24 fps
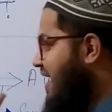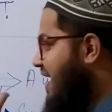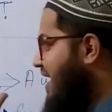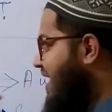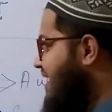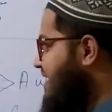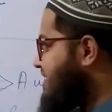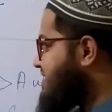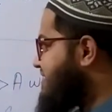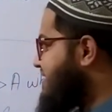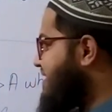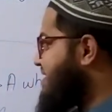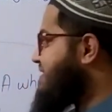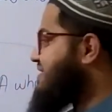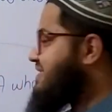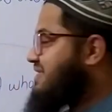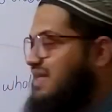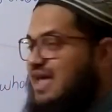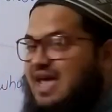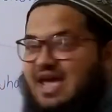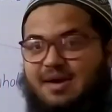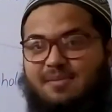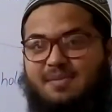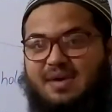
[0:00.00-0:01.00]
is the
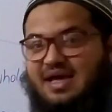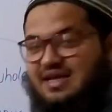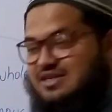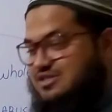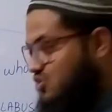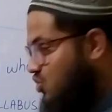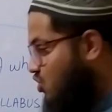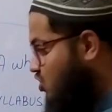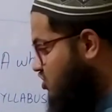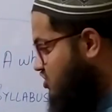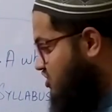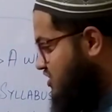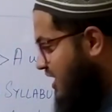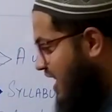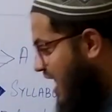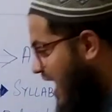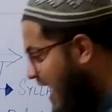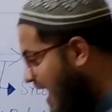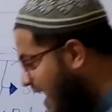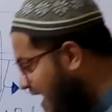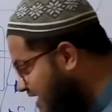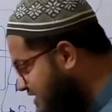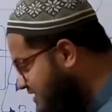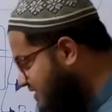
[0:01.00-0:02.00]
same as those
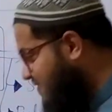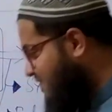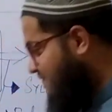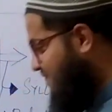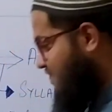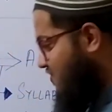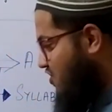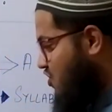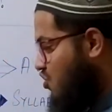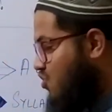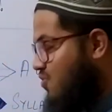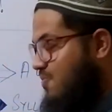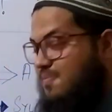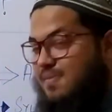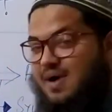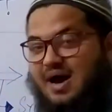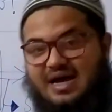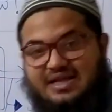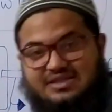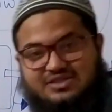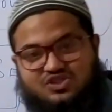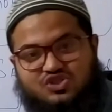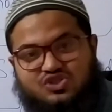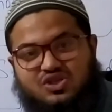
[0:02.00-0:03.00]
last few
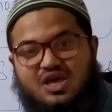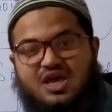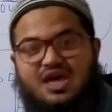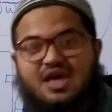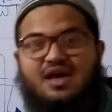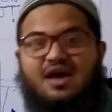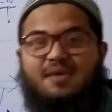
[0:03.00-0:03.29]
months